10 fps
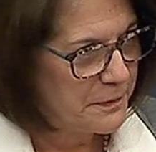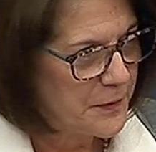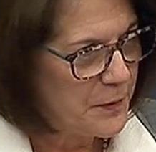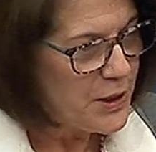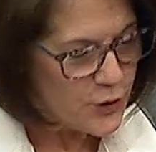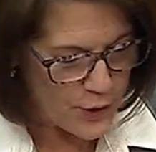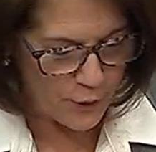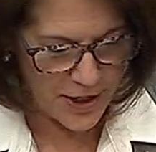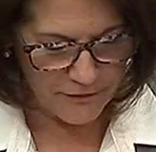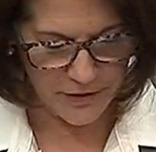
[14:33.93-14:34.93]
We
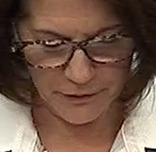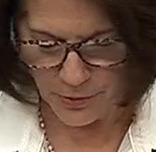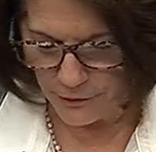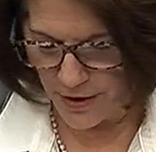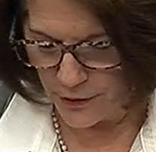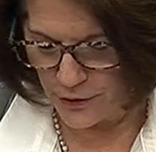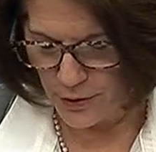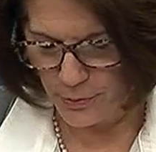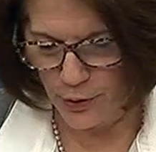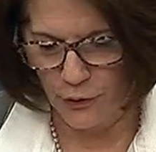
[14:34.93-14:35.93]
don't have enough providers in
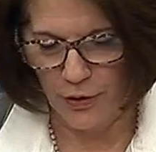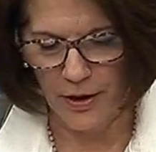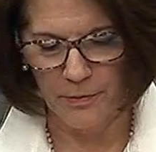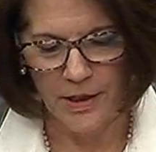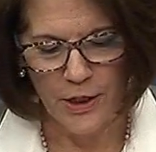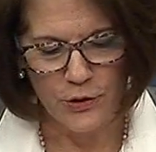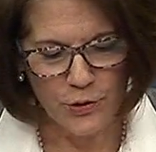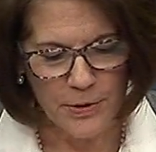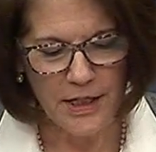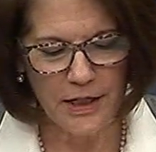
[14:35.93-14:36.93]
the program
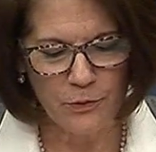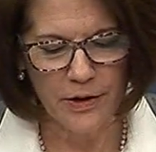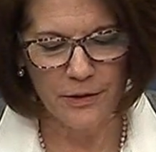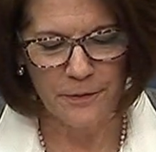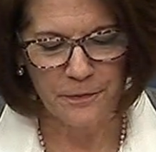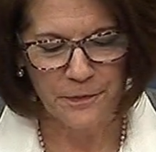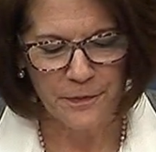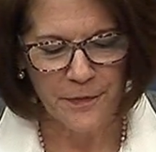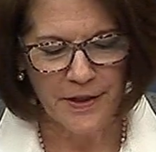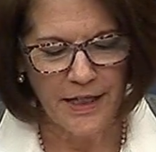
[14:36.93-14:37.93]
to begin with.
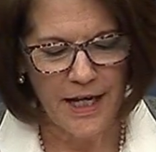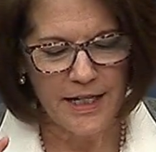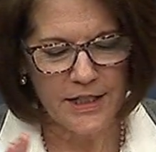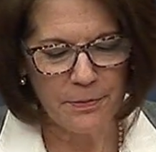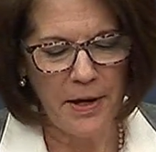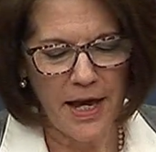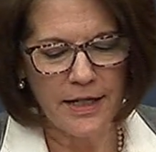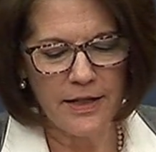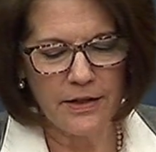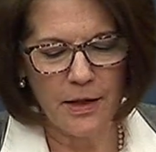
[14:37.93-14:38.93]
And
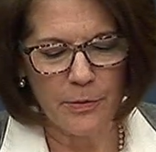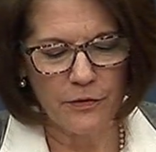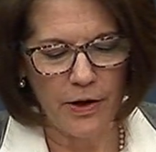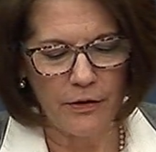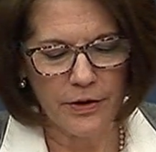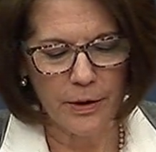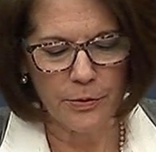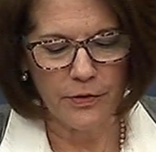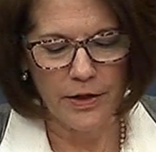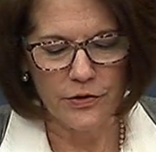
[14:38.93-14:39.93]
expanding the number of healthcare
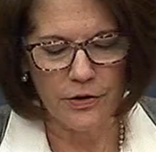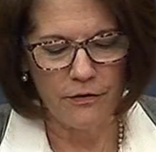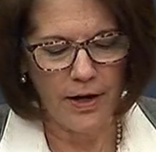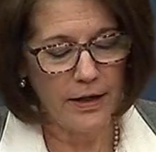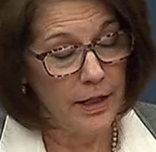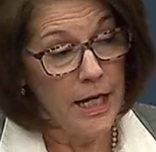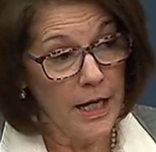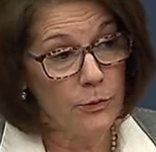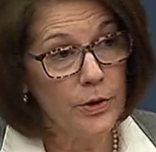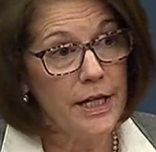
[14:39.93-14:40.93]
providers in Nevada,
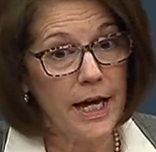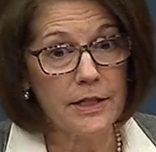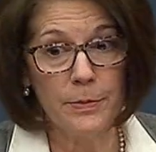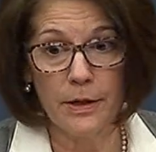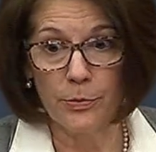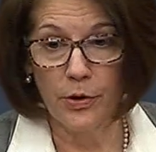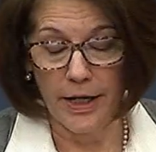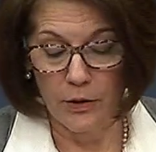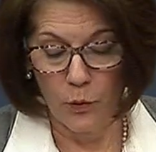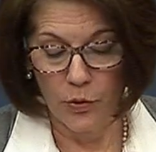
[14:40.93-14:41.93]
it really has been a
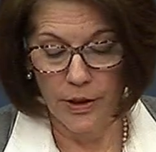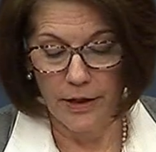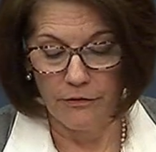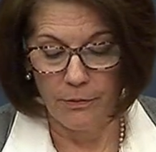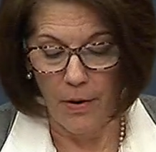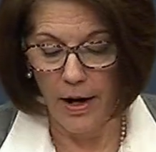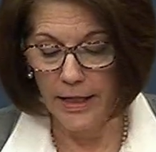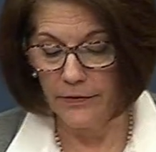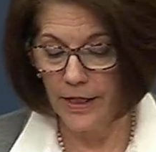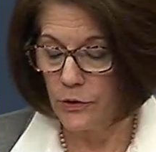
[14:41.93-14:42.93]
priority of
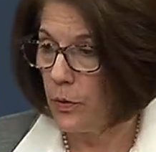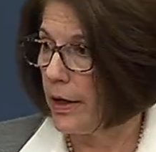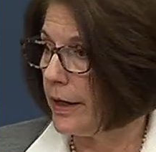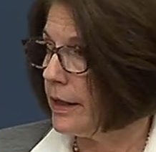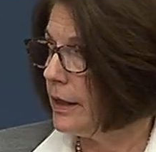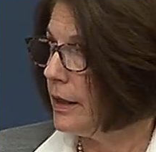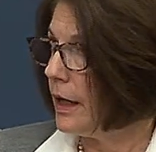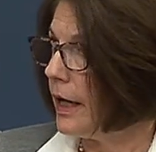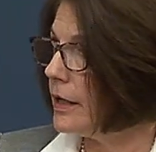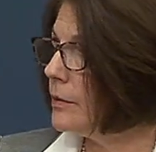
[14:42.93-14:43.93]
mine, and that's why
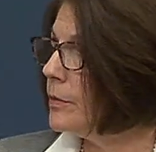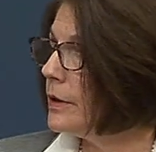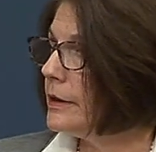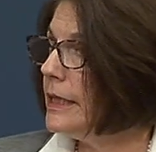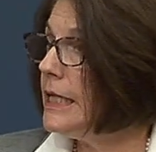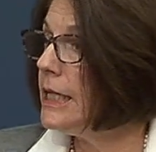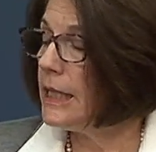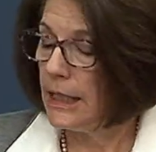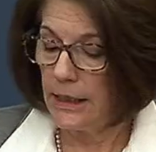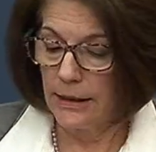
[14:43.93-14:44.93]
I am
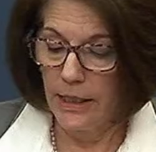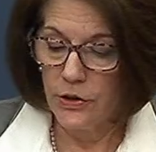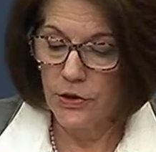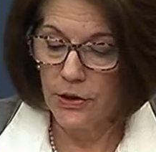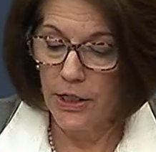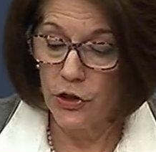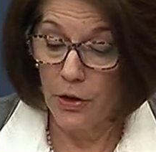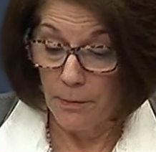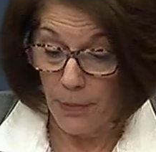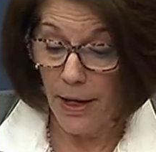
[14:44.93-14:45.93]
leading
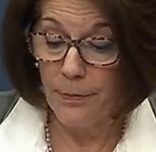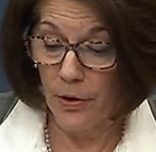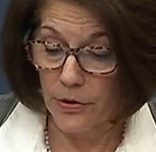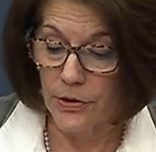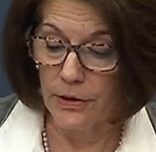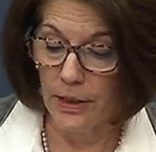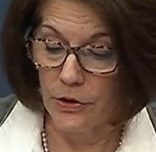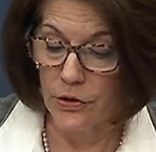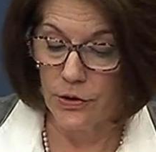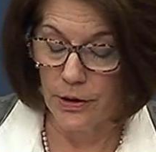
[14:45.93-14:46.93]
legislation, bipartisan
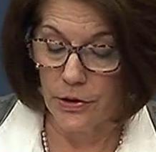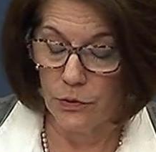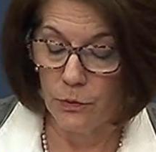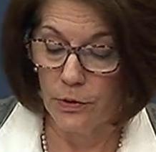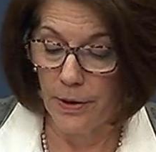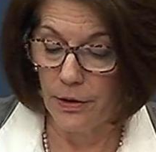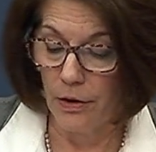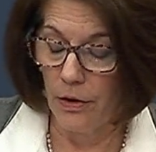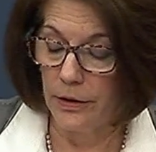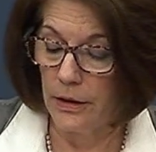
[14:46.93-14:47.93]
legislation, with my
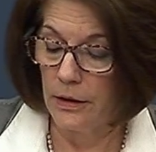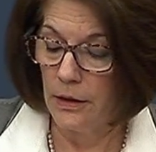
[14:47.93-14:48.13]
colleague